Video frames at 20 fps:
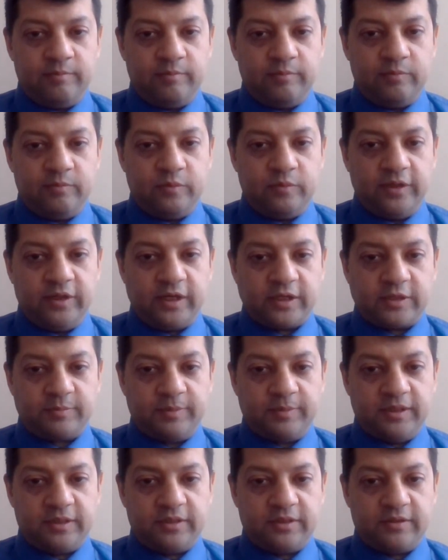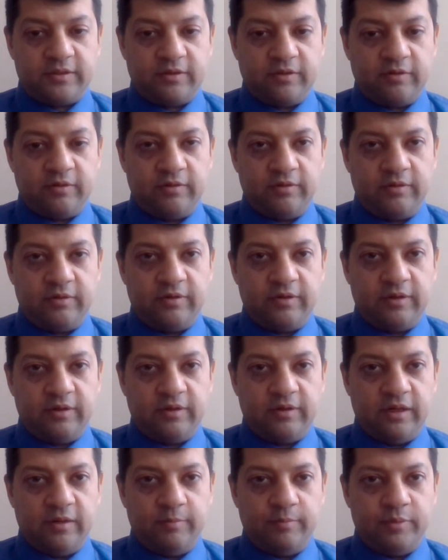one one of the experts on
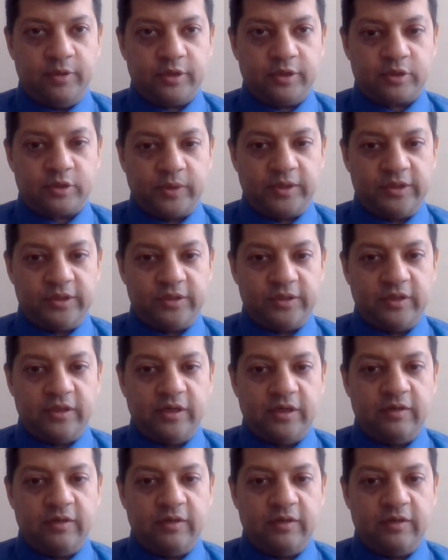persuasion and